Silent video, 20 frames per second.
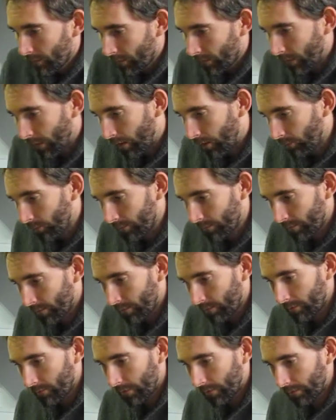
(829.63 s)
And I'll
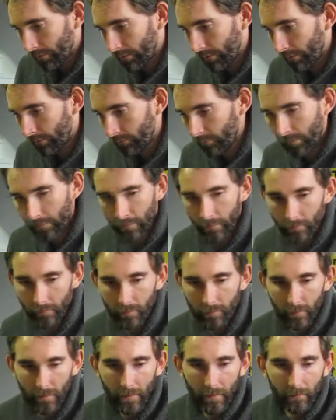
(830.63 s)
return target land from my
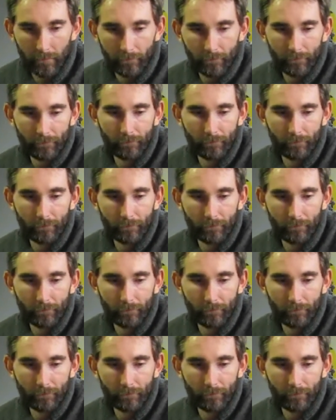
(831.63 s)
graveyard to my hand.